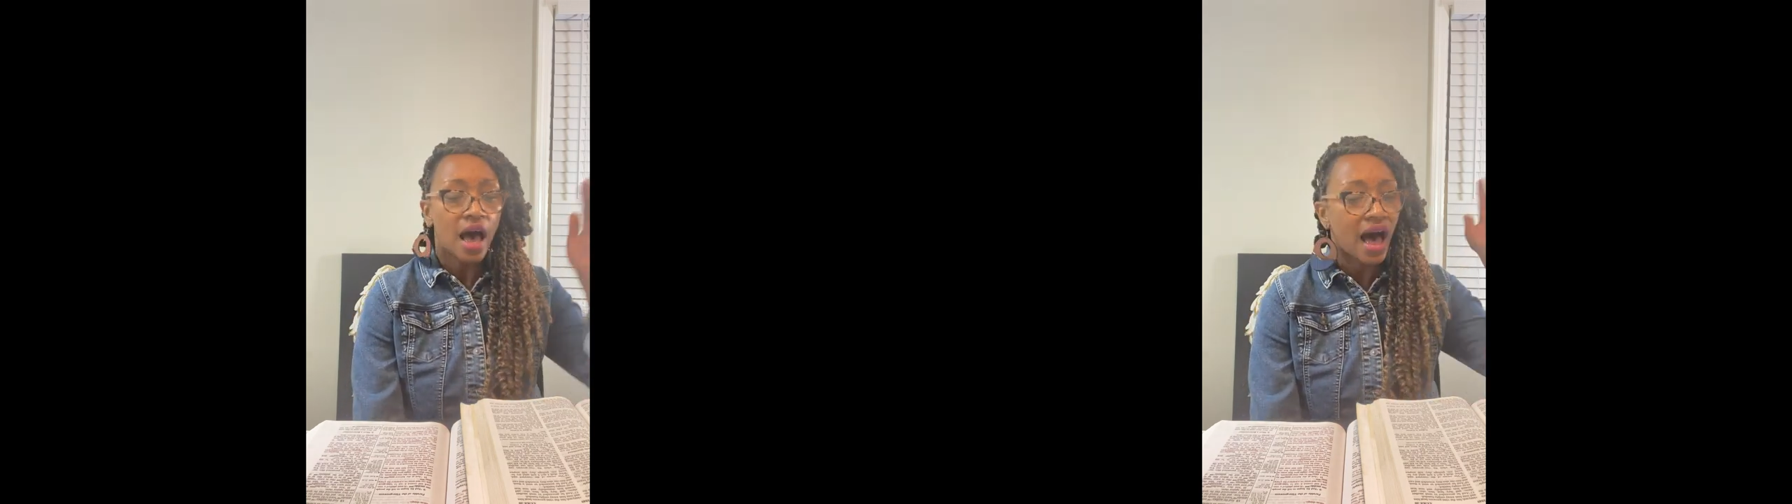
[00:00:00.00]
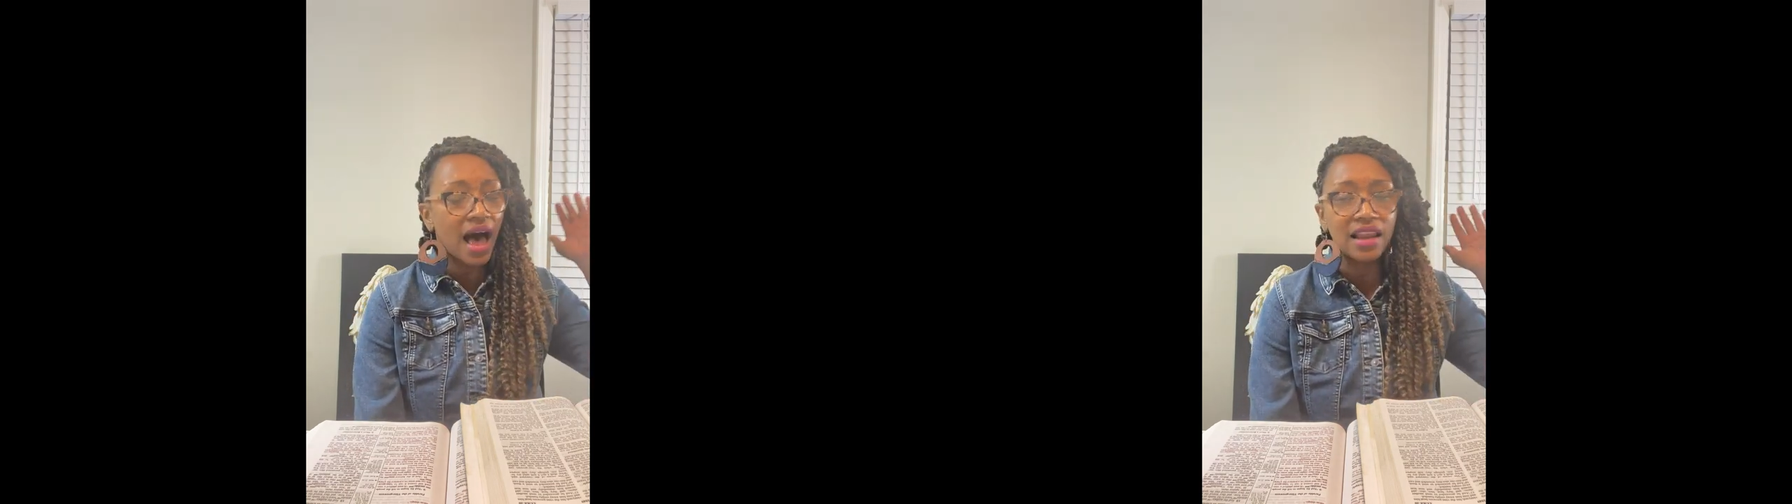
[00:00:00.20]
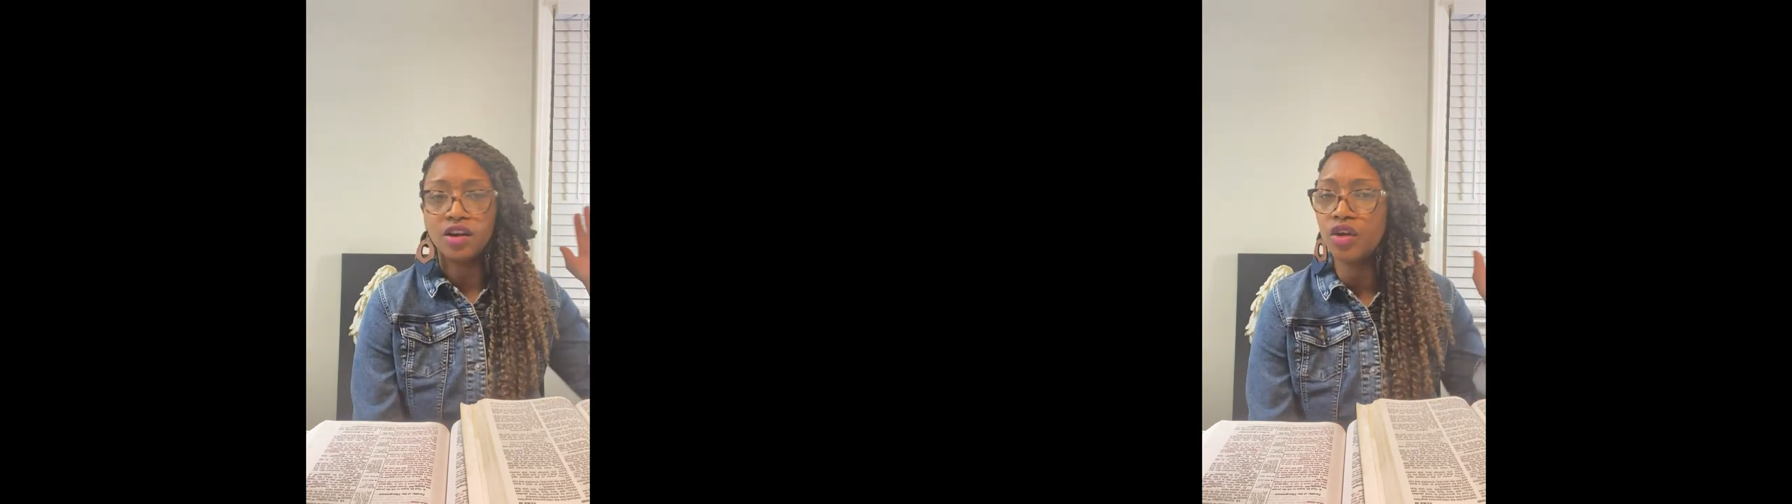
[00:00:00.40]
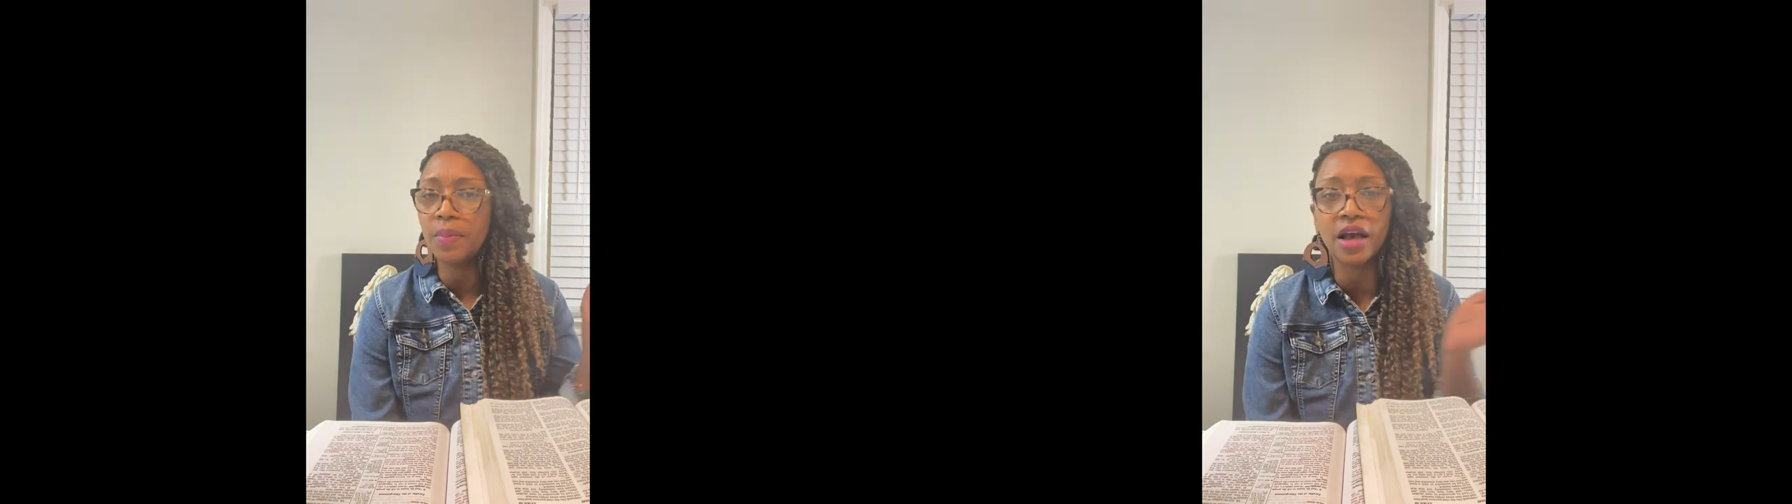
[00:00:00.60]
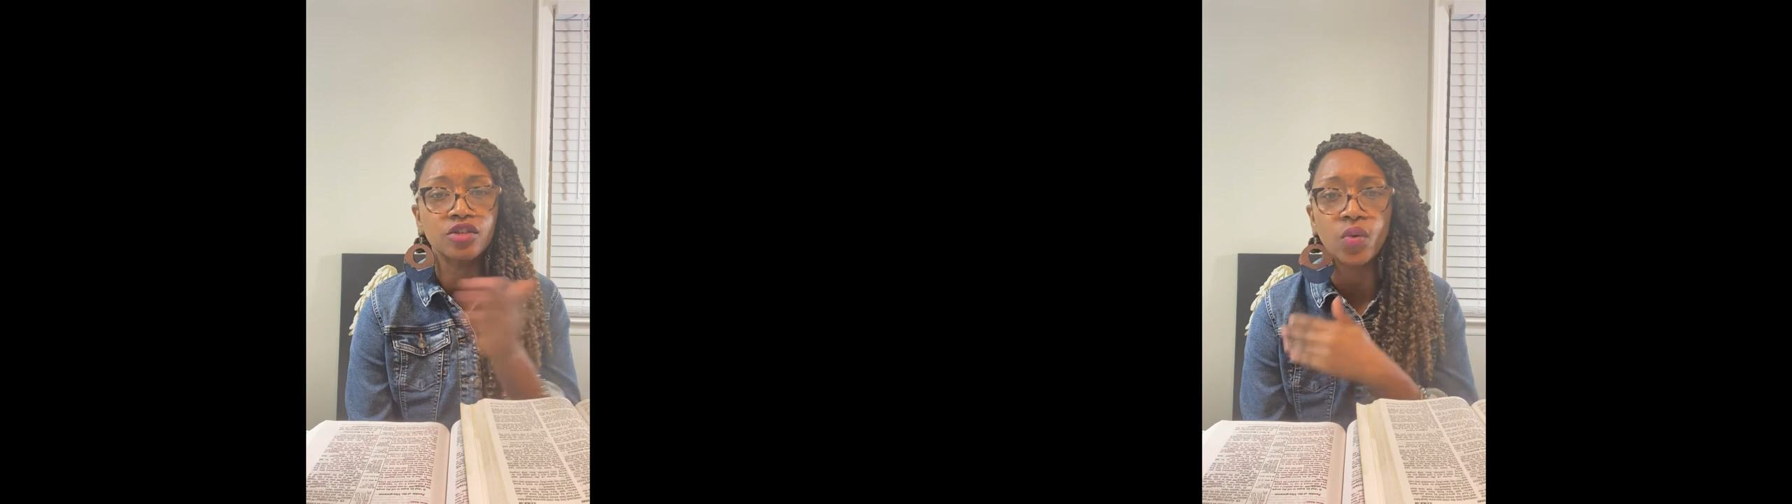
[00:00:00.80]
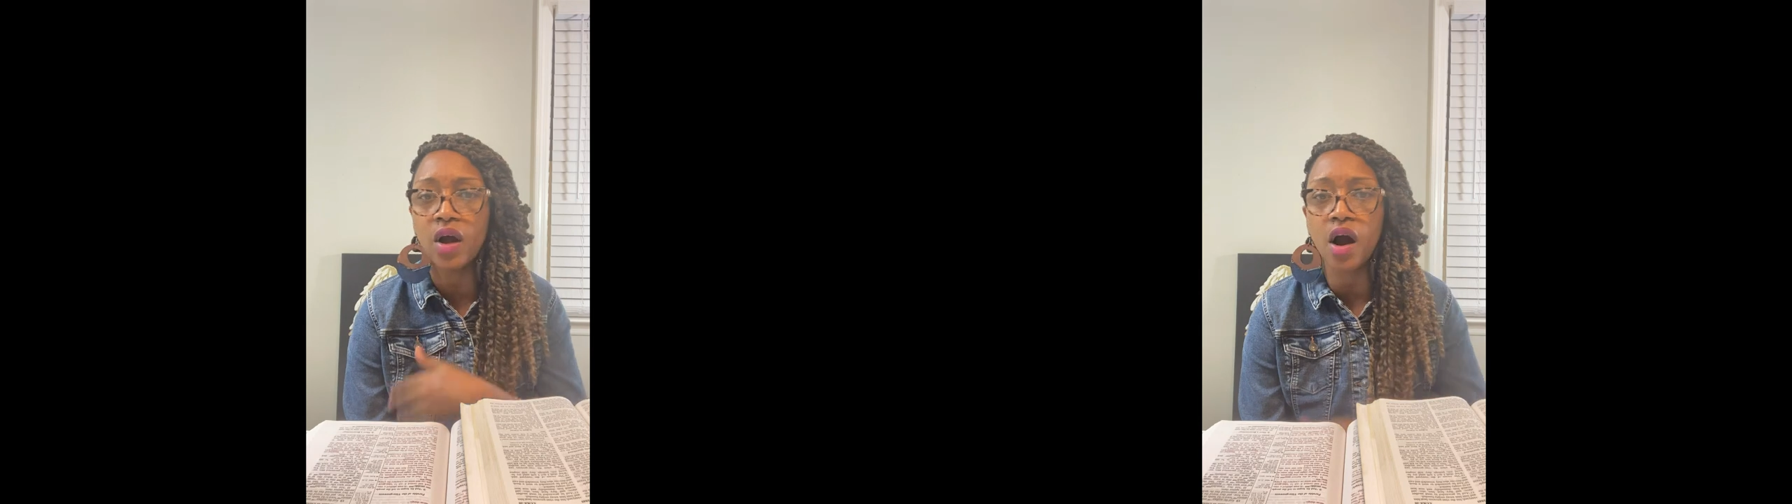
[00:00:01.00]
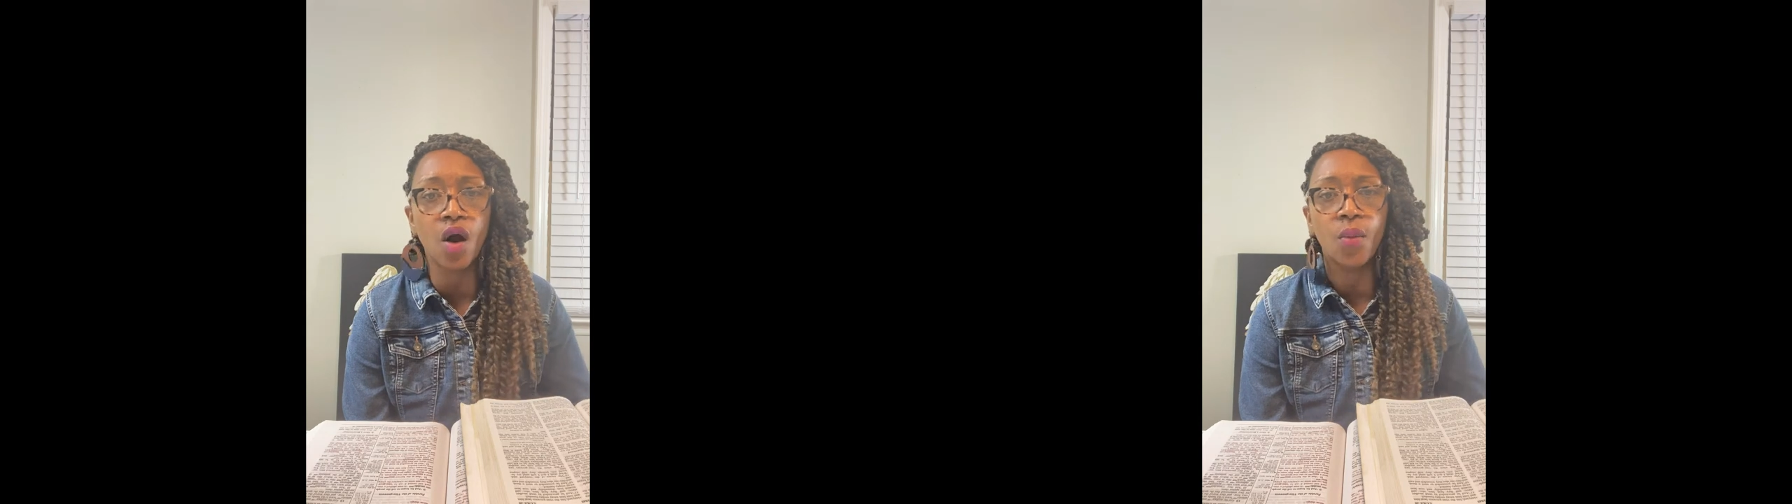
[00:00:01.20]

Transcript: hallelujah, because we are